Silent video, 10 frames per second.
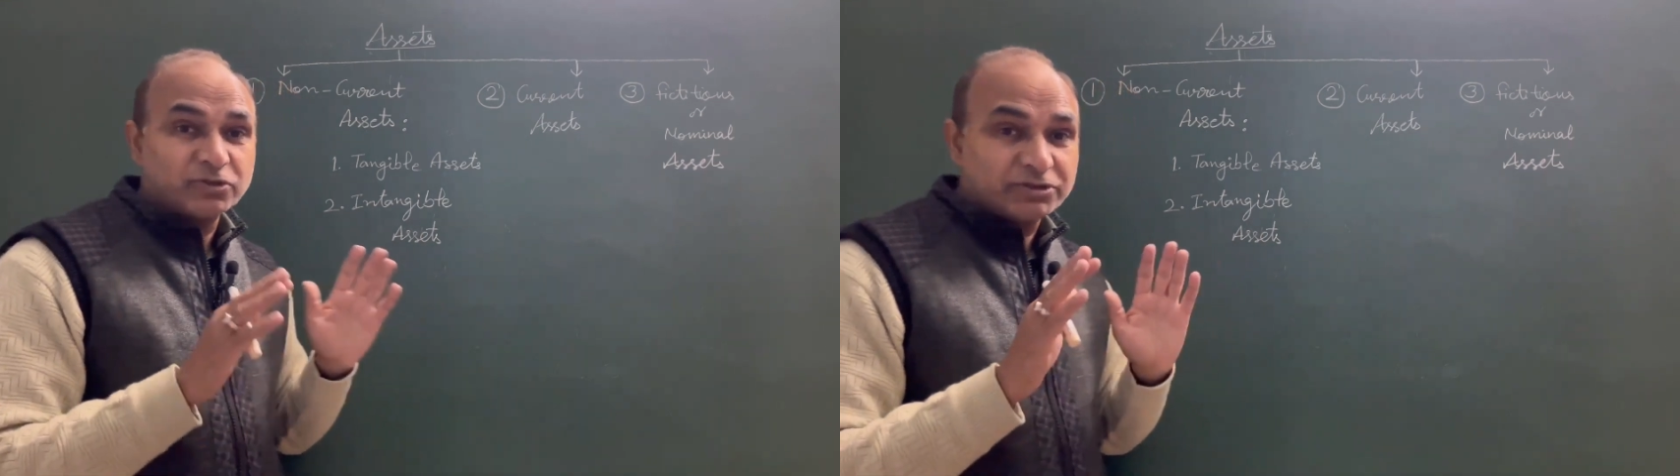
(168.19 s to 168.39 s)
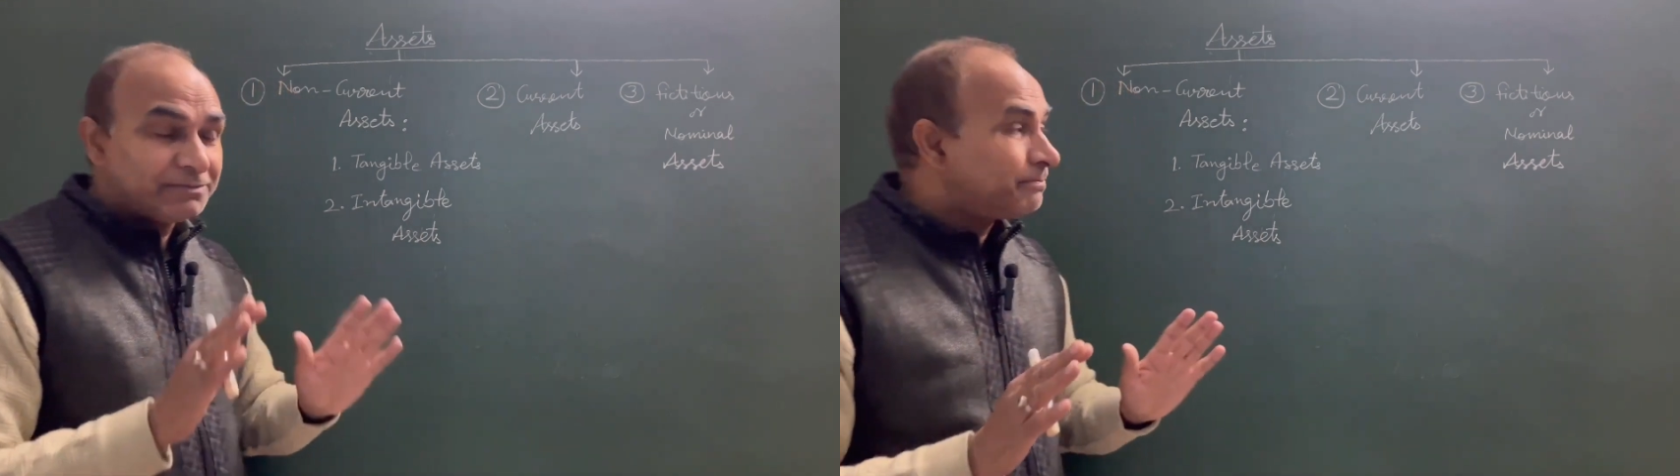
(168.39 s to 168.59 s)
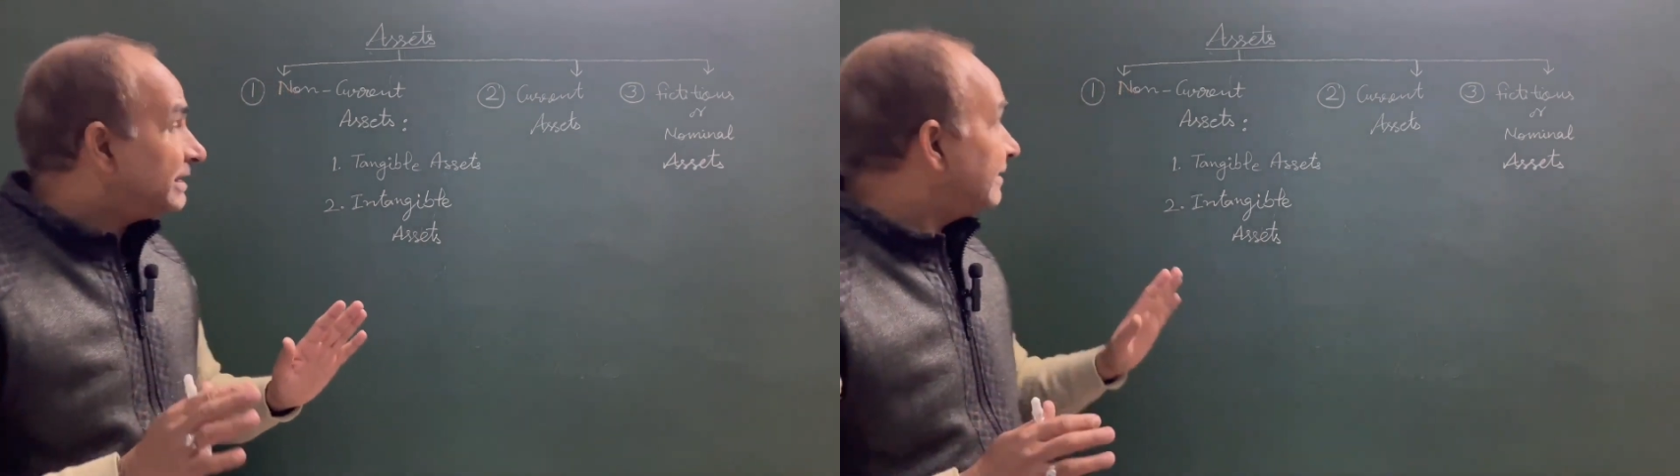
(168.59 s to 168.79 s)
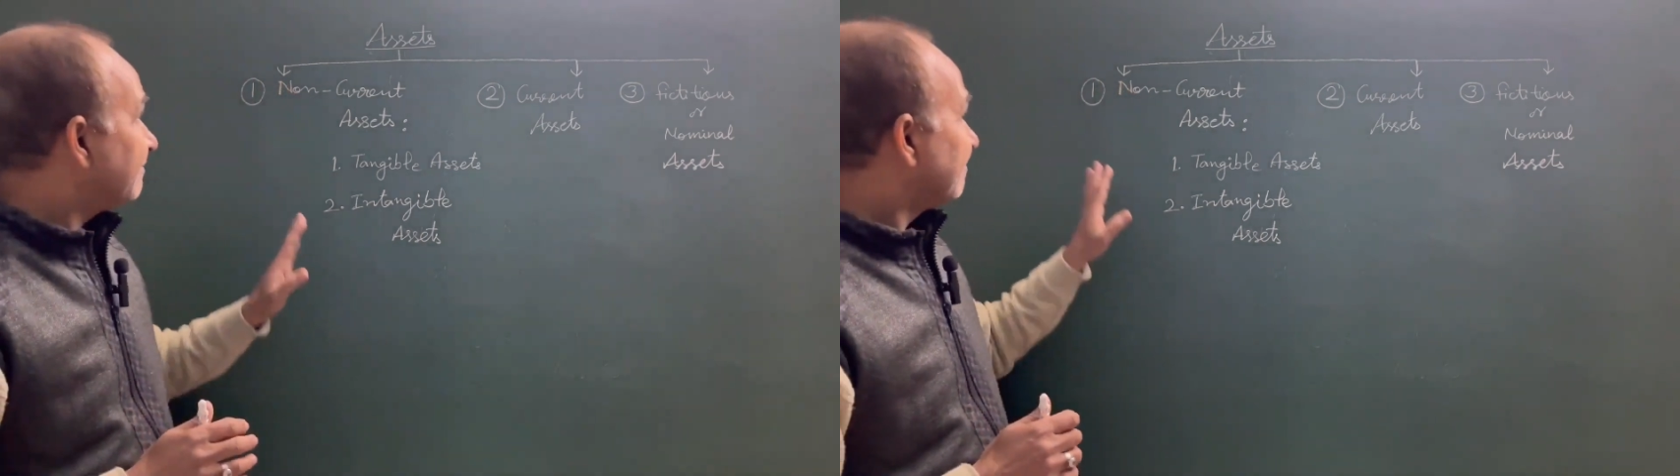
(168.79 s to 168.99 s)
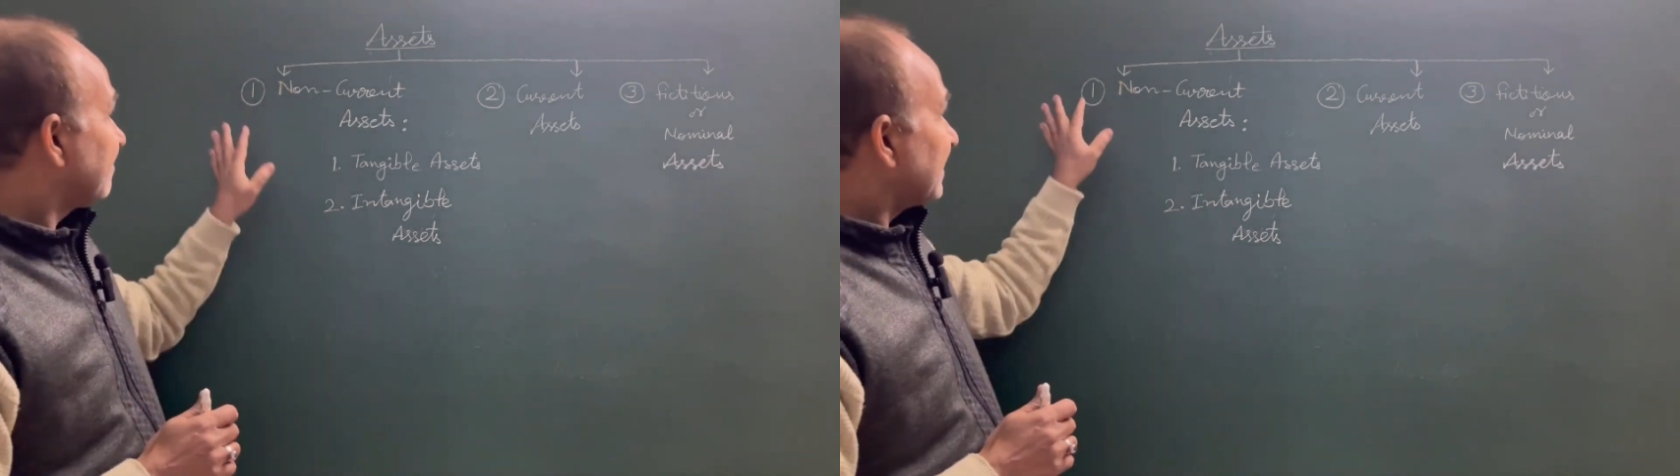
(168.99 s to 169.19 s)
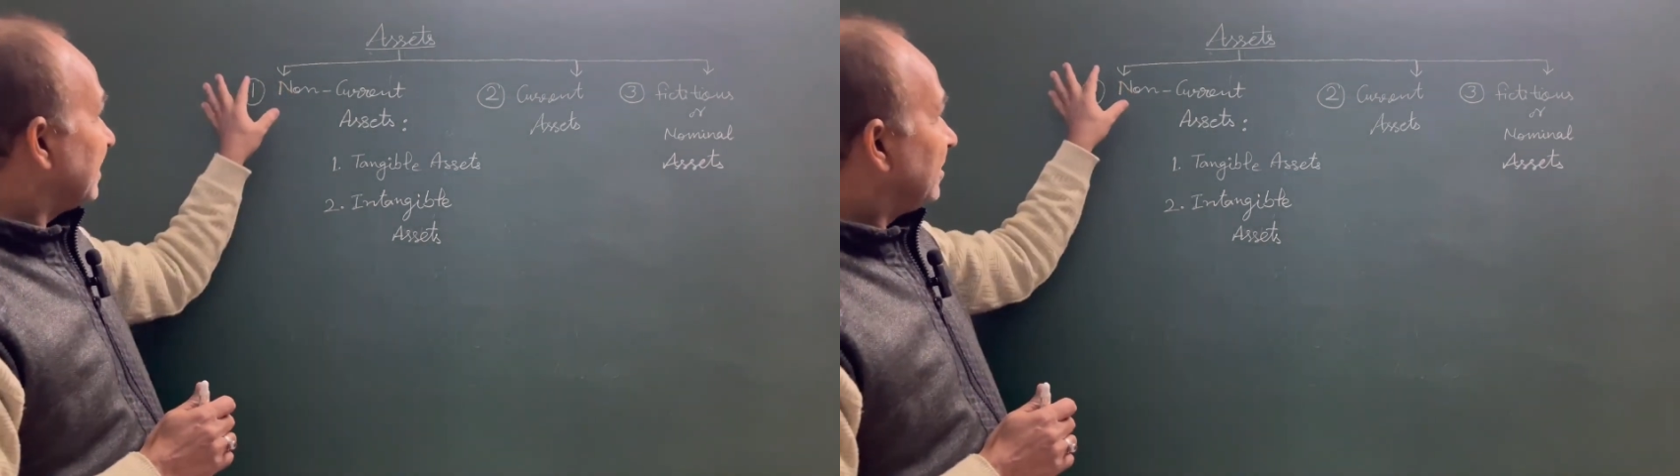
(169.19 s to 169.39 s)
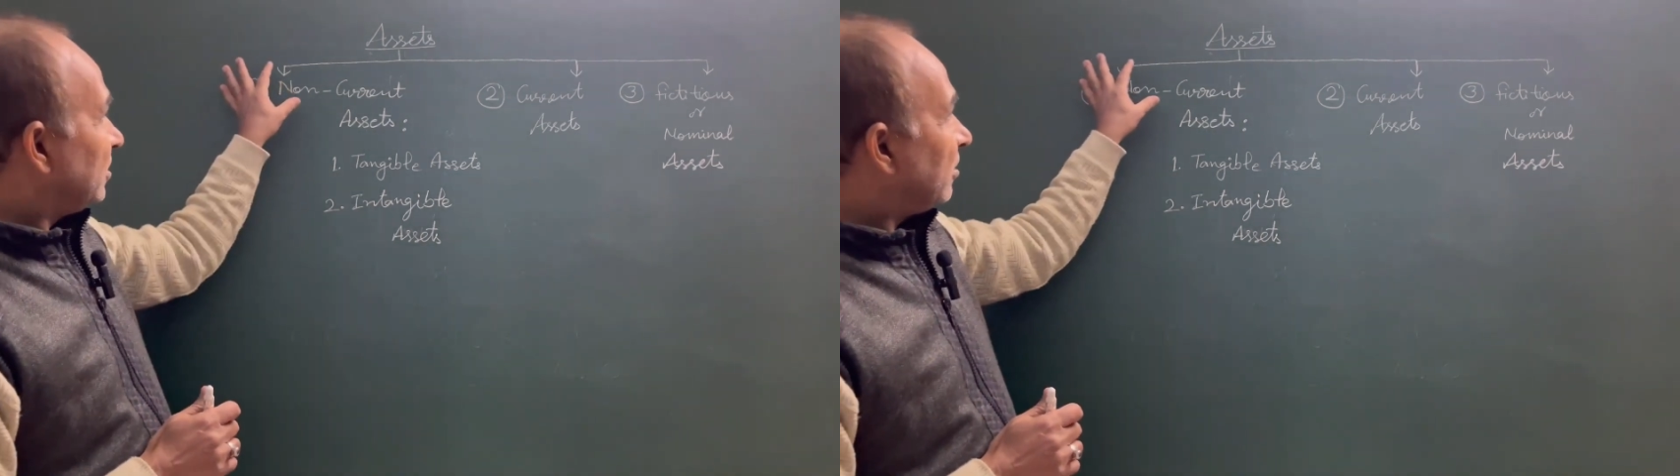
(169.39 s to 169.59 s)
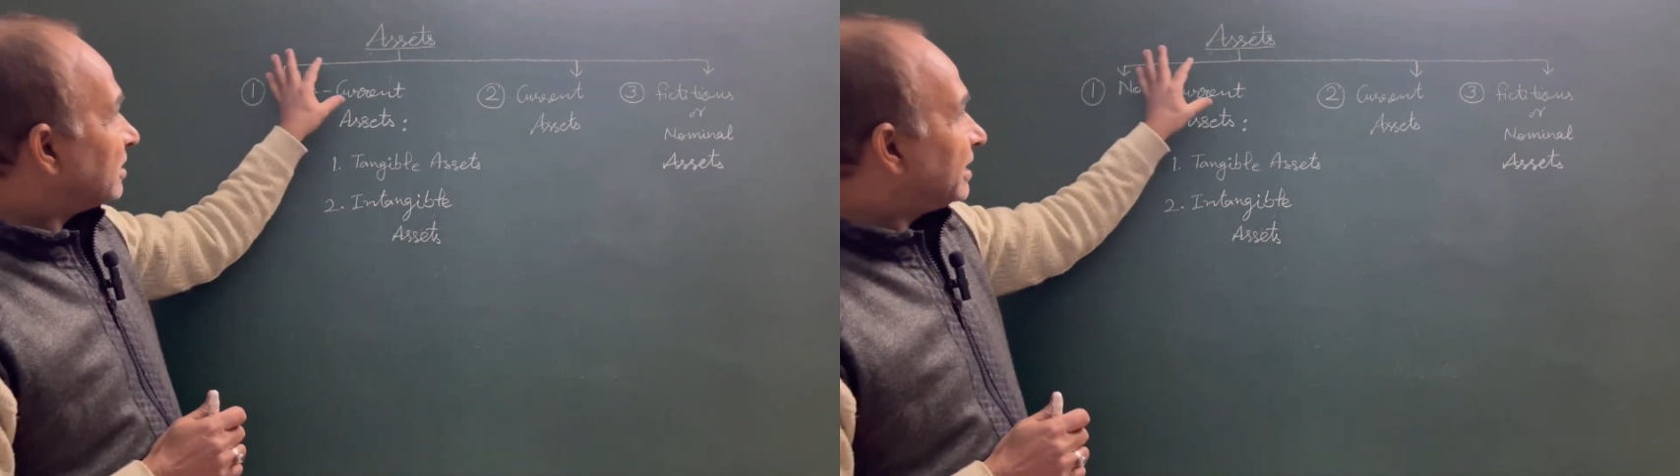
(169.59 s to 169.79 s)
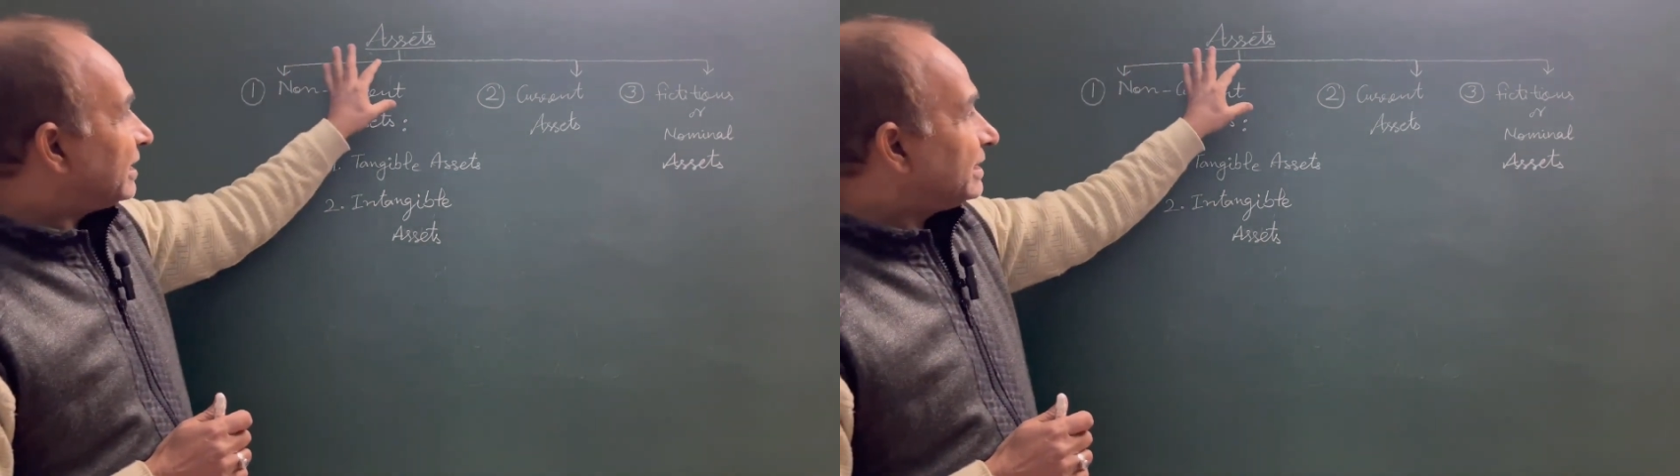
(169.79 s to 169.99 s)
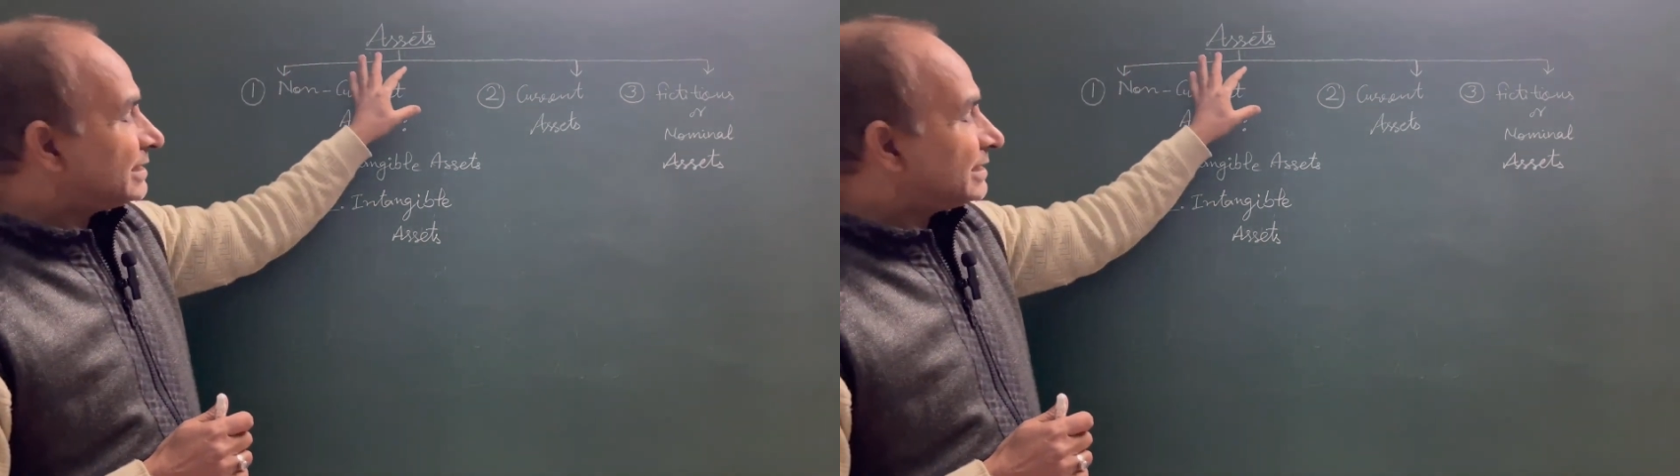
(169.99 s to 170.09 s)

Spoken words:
So simply, non-current